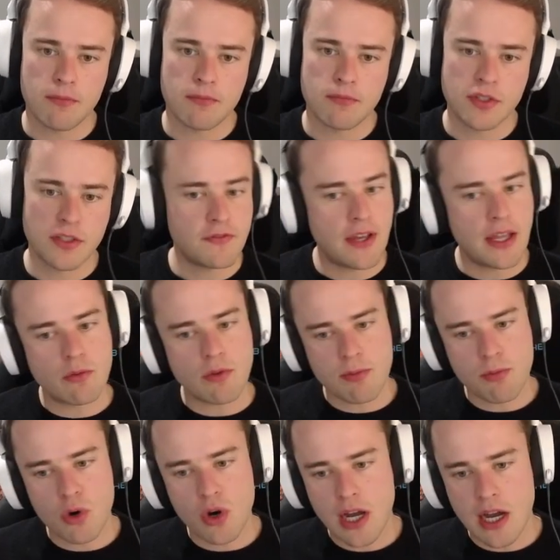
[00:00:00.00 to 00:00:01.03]
defend with
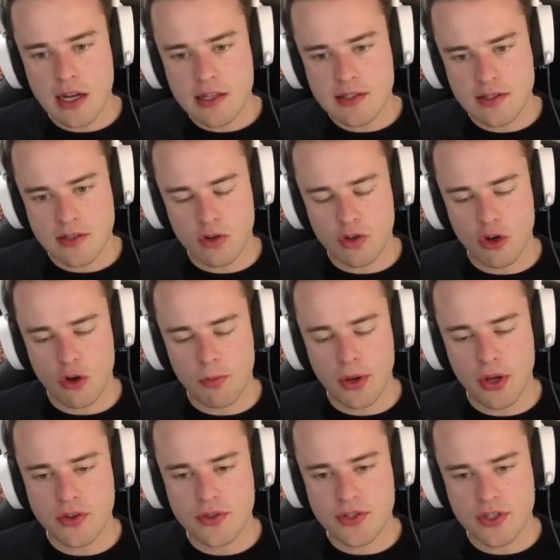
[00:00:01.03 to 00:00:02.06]
more cards on your
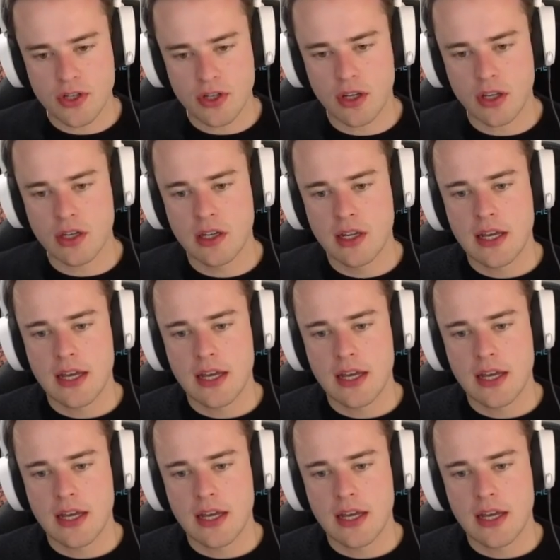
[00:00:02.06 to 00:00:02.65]
opponent's turn.